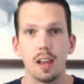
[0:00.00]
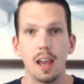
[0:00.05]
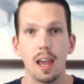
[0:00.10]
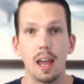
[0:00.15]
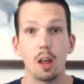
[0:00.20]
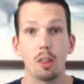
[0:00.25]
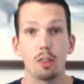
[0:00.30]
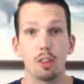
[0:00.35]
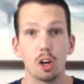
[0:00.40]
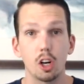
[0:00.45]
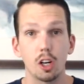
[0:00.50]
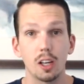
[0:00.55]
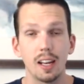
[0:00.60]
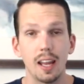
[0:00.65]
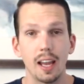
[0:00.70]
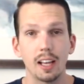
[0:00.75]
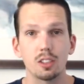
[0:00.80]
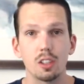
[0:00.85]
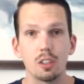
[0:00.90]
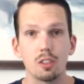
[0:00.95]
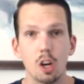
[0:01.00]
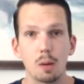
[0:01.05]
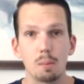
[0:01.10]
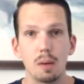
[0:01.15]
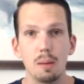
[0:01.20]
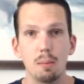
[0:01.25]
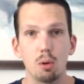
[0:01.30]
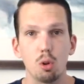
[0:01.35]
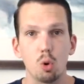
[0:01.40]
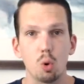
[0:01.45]
Now, third connections are
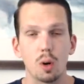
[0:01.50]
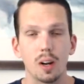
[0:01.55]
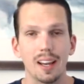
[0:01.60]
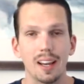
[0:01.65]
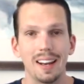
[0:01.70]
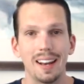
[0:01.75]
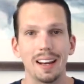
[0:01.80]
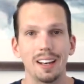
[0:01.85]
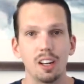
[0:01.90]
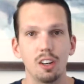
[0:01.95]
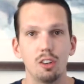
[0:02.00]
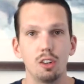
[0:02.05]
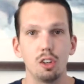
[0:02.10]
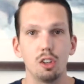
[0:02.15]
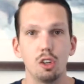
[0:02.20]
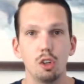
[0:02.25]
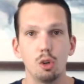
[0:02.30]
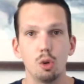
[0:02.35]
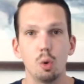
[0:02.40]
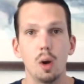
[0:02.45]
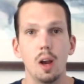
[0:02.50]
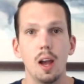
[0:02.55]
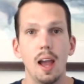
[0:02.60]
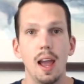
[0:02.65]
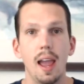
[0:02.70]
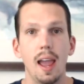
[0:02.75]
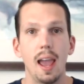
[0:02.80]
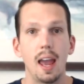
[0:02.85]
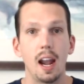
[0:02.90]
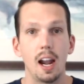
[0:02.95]
people who are connected to you
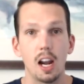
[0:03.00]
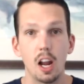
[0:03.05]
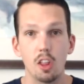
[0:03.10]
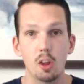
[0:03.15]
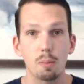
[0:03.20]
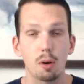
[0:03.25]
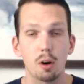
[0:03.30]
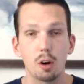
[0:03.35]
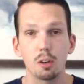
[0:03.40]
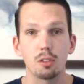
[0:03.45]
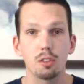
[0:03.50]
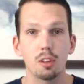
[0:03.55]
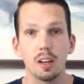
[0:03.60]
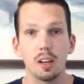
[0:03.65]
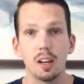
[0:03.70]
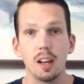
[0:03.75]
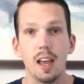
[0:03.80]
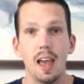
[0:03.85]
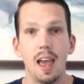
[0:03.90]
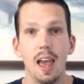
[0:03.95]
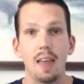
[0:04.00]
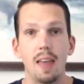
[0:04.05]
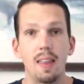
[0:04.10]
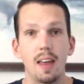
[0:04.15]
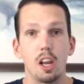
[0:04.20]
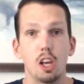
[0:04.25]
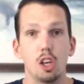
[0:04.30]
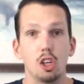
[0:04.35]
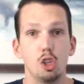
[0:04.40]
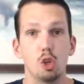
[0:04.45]
and another person that
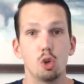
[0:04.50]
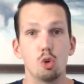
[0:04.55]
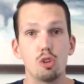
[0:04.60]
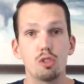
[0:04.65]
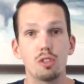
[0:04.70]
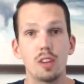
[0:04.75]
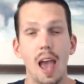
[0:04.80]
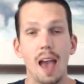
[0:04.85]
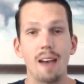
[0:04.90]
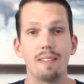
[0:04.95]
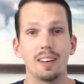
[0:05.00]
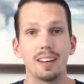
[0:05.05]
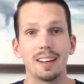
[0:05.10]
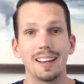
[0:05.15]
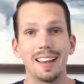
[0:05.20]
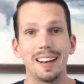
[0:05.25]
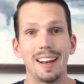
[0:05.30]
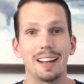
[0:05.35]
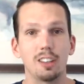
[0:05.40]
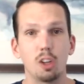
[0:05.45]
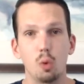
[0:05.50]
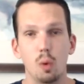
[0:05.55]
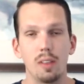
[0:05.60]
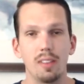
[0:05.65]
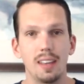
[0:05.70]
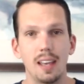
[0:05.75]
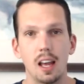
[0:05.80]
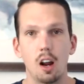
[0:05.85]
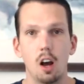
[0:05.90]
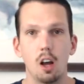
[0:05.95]
you just haven't connected with
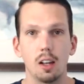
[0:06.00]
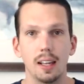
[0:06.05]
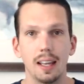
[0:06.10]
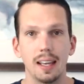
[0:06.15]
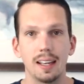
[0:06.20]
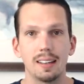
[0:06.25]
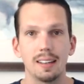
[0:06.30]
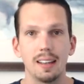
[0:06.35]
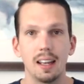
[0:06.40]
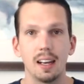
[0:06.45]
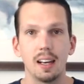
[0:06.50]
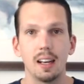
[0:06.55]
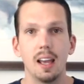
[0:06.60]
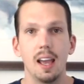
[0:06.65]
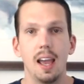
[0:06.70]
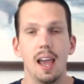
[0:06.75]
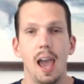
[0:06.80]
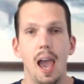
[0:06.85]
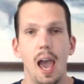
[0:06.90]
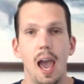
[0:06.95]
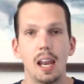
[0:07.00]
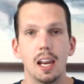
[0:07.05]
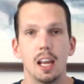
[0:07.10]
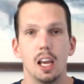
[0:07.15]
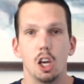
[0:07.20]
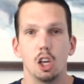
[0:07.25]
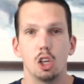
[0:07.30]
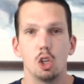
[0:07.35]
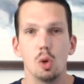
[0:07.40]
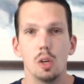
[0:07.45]
yet on LinkedIn. And
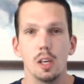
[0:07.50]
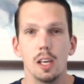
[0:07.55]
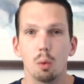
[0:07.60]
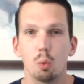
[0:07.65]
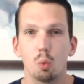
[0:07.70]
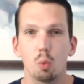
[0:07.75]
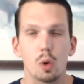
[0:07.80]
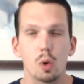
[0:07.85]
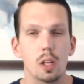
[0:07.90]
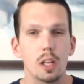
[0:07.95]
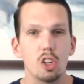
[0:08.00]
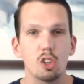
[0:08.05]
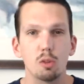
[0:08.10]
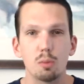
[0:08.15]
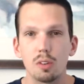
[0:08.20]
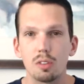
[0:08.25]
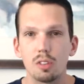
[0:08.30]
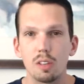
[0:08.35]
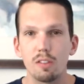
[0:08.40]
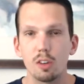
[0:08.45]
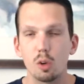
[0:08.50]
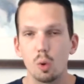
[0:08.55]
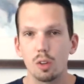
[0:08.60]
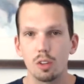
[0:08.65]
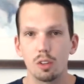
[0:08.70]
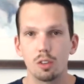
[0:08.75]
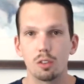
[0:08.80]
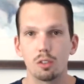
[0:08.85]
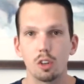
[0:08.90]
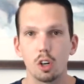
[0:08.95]
you can get really specific with
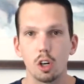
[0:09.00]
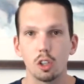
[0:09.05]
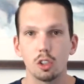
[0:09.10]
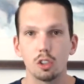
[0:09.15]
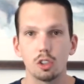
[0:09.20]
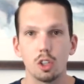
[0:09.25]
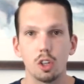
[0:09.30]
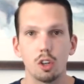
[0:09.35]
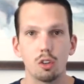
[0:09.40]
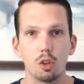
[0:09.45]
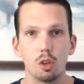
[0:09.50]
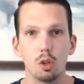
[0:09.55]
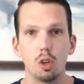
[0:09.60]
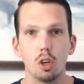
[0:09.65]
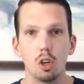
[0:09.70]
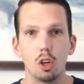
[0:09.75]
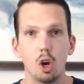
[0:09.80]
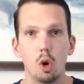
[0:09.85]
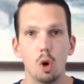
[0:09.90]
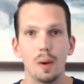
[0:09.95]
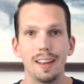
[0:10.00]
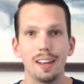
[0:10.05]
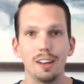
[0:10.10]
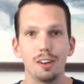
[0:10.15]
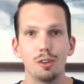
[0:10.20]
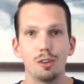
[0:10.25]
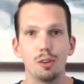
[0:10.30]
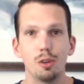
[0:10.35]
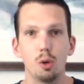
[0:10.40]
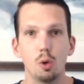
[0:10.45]
the search. So you can go
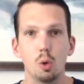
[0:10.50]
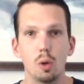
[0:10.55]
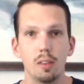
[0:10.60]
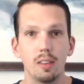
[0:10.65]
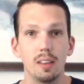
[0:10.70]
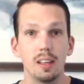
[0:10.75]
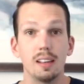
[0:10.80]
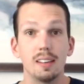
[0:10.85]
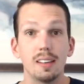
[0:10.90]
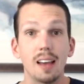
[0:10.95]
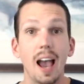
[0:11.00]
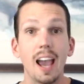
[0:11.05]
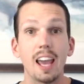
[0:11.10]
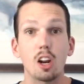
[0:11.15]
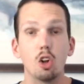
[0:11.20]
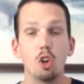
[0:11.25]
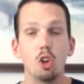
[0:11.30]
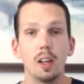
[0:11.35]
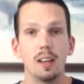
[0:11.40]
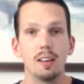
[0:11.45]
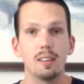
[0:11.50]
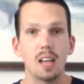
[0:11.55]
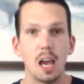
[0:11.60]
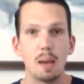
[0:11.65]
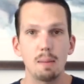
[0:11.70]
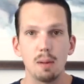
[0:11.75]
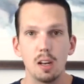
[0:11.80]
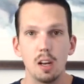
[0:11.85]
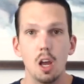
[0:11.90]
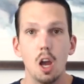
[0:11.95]
into the title and type
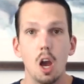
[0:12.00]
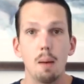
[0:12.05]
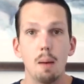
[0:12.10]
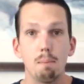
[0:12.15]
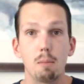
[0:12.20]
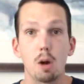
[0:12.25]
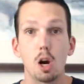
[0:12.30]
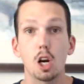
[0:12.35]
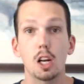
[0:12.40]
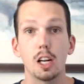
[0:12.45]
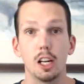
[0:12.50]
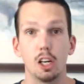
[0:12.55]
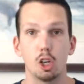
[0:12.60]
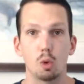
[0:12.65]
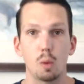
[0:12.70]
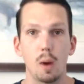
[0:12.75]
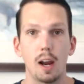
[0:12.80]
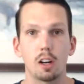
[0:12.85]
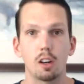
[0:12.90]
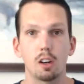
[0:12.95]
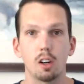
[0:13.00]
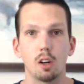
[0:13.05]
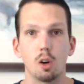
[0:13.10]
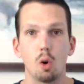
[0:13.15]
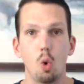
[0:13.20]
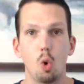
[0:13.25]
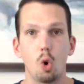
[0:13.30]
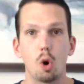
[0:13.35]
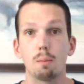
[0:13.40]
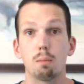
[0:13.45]
in marketing director
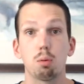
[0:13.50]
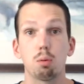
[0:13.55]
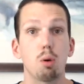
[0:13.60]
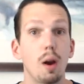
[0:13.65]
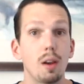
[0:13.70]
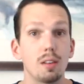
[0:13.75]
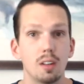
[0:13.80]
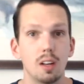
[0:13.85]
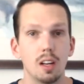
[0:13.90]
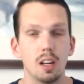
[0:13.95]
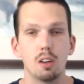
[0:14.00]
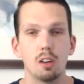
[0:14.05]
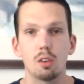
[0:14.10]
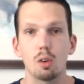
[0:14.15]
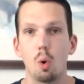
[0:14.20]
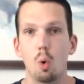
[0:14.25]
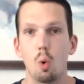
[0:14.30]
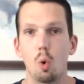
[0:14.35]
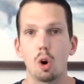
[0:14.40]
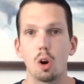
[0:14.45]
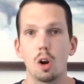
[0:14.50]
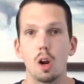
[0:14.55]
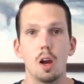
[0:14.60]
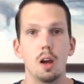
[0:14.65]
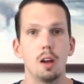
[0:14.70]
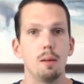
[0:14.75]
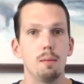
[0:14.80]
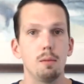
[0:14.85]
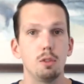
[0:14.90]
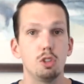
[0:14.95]
or president or
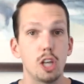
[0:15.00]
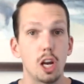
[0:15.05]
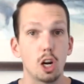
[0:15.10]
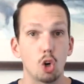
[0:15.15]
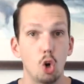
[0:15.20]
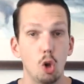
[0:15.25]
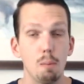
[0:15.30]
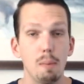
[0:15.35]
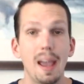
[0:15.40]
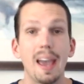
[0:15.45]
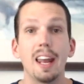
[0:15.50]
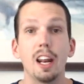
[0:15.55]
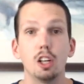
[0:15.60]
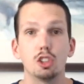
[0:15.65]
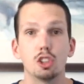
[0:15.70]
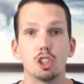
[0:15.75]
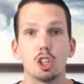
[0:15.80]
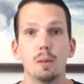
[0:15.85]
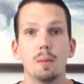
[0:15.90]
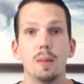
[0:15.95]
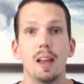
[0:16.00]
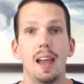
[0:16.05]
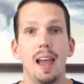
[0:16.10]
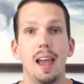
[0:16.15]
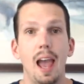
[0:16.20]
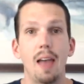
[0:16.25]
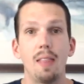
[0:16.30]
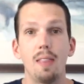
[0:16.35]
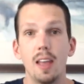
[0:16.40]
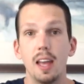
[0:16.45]
general manager.
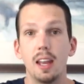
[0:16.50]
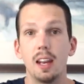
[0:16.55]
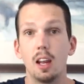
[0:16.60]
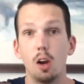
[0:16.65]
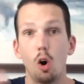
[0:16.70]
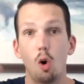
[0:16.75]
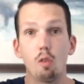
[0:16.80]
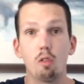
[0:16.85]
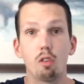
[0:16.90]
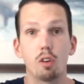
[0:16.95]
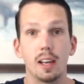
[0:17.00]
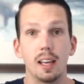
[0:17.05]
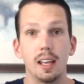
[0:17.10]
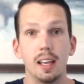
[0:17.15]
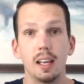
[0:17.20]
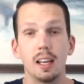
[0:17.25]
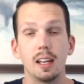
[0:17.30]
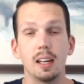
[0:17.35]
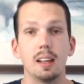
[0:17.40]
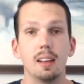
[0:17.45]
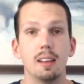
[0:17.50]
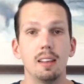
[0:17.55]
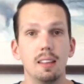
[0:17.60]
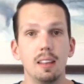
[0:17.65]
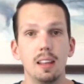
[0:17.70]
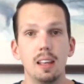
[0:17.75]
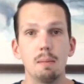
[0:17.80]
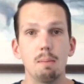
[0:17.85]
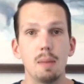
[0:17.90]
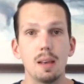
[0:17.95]
And then over in
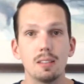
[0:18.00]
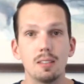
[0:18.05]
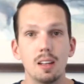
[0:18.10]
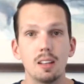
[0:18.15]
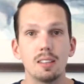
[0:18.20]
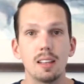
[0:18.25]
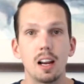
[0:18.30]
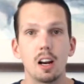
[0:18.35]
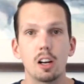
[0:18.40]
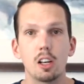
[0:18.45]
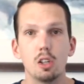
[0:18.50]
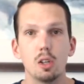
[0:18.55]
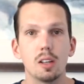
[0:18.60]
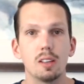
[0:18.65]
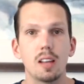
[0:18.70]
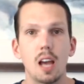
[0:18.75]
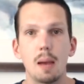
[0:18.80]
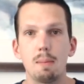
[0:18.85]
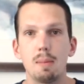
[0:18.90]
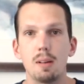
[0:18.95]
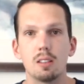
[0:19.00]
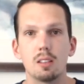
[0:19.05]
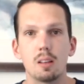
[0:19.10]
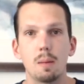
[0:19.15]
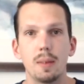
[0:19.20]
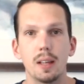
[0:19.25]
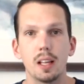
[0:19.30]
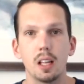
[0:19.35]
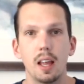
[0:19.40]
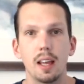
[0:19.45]
the business area, you can type in
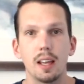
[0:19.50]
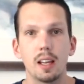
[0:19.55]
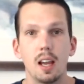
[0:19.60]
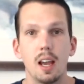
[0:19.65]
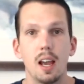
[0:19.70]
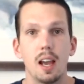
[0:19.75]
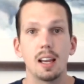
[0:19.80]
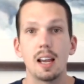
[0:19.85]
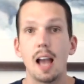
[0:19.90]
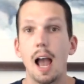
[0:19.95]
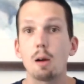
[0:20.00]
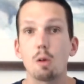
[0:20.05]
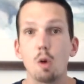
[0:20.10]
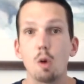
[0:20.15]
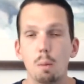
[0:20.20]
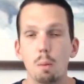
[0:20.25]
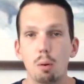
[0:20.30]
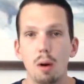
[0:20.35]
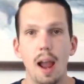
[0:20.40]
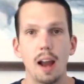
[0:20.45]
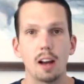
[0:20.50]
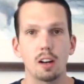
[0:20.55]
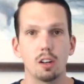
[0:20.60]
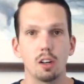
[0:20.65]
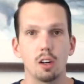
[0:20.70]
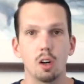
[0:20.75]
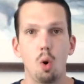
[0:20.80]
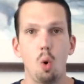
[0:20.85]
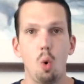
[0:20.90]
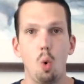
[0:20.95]
something like
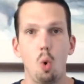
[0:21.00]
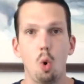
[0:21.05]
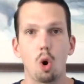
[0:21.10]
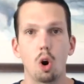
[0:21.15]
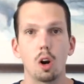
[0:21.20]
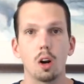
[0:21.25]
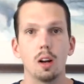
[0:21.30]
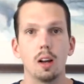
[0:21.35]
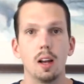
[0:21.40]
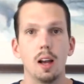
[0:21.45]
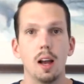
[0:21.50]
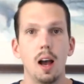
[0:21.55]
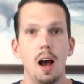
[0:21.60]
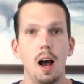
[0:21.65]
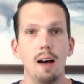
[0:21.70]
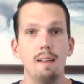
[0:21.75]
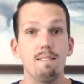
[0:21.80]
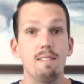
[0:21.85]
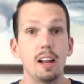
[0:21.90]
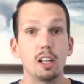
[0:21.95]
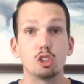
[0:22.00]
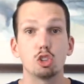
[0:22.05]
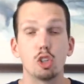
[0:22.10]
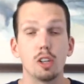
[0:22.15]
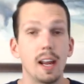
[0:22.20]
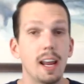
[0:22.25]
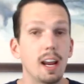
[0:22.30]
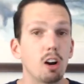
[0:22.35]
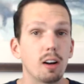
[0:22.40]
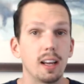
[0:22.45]
chiropractor or
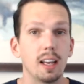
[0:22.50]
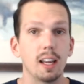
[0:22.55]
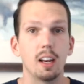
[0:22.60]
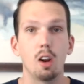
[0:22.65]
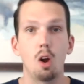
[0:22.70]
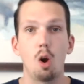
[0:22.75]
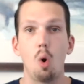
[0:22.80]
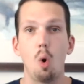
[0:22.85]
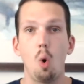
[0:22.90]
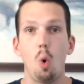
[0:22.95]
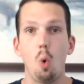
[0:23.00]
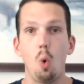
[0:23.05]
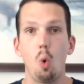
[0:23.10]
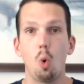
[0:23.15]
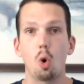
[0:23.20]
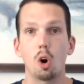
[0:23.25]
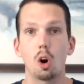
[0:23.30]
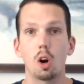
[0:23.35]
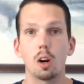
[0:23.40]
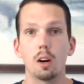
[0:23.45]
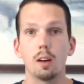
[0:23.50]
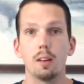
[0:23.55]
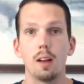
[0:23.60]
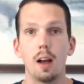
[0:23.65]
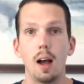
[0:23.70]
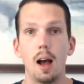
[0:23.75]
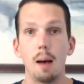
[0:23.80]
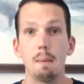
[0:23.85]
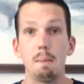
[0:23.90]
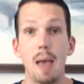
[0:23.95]
veterinarian or
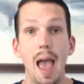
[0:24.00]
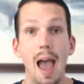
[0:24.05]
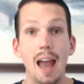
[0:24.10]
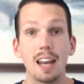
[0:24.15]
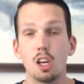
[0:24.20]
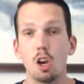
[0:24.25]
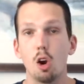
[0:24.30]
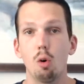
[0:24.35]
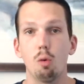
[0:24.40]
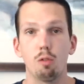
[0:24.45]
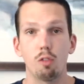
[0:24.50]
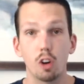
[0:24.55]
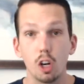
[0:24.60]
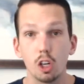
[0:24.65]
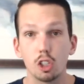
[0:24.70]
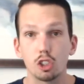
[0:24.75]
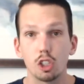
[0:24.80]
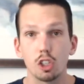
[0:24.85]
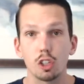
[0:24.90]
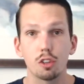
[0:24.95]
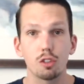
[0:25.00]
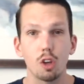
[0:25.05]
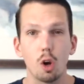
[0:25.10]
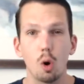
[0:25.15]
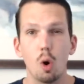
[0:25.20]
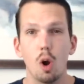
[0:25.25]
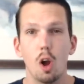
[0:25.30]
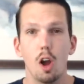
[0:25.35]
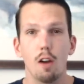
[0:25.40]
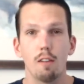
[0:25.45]
patio furniture.
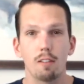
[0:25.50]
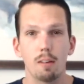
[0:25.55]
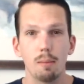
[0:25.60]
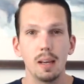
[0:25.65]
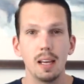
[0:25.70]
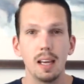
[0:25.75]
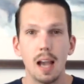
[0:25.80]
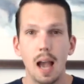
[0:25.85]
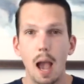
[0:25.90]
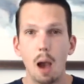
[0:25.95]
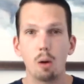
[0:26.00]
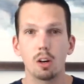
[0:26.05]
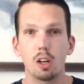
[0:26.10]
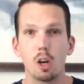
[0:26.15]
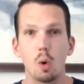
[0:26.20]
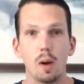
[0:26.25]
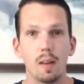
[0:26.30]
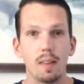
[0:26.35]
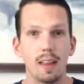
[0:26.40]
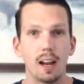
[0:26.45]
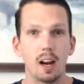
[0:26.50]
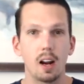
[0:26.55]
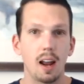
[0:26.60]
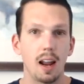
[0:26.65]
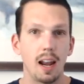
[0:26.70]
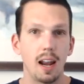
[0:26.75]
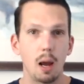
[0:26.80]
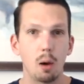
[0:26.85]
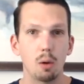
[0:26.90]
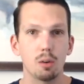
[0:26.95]
So for me, I would go in there
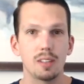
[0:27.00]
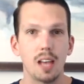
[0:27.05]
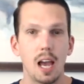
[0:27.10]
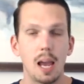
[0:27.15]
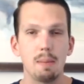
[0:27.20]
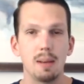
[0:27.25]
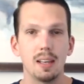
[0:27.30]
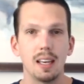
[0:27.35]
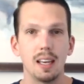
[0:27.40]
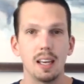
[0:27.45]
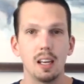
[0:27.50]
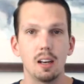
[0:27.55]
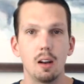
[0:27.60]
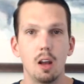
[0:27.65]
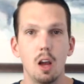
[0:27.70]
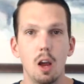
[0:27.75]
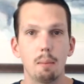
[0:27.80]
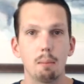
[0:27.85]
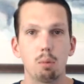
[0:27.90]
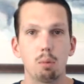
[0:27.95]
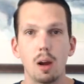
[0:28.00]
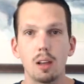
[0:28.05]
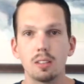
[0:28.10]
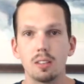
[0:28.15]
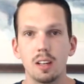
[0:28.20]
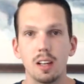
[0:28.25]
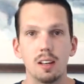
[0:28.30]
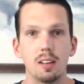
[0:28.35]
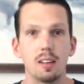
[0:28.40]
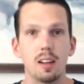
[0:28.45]
and I was typing in
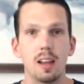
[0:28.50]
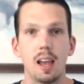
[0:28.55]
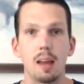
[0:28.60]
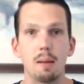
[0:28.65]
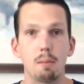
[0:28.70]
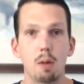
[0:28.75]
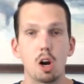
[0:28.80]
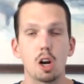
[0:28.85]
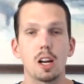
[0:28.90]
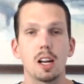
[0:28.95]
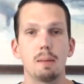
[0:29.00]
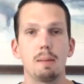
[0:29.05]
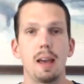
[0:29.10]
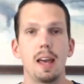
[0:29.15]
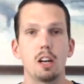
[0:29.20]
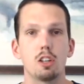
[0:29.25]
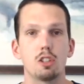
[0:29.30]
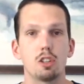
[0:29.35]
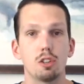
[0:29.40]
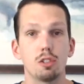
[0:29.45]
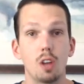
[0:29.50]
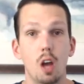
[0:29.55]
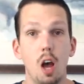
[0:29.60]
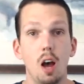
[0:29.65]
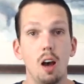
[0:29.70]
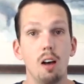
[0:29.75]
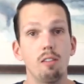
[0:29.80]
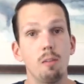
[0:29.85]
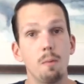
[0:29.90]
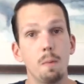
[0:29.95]
president and marketing managers
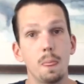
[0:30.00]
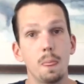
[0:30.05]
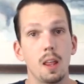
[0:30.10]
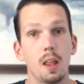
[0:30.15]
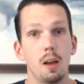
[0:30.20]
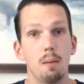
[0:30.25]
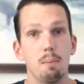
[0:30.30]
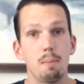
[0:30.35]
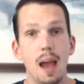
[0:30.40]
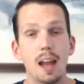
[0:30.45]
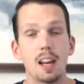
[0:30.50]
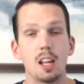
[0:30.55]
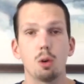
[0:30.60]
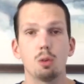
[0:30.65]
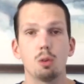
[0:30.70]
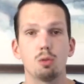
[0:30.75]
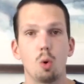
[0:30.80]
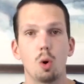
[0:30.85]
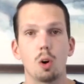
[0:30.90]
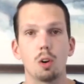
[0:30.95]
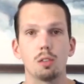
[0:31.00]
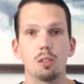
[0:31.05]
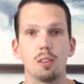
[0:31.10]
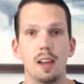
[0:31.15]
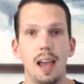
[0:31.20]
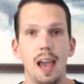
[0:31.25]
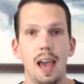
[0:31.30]
of patio stores.